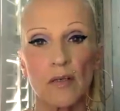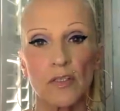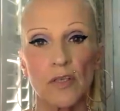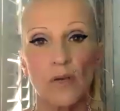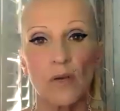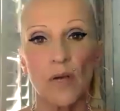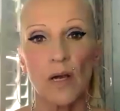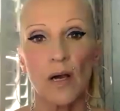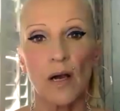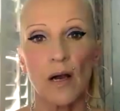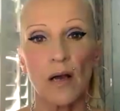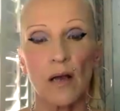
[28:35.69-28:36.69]
So
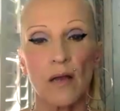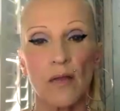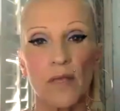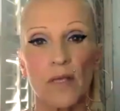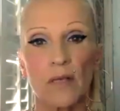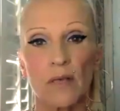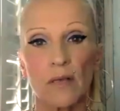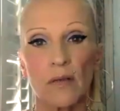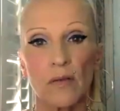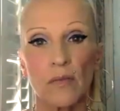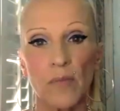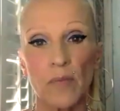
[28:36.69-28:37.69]
I think, you
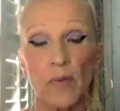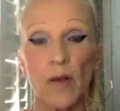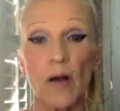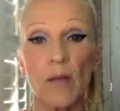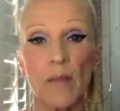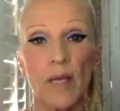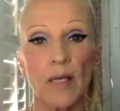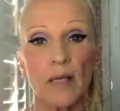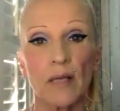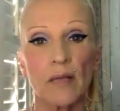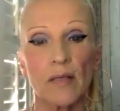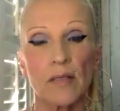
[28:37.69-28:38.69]
know, people are making
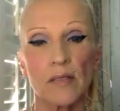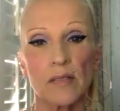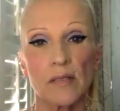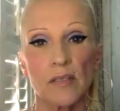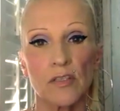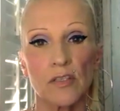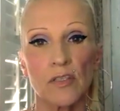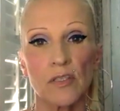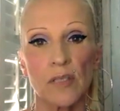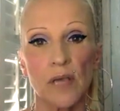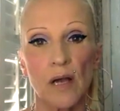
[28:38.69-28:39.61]
these decisions.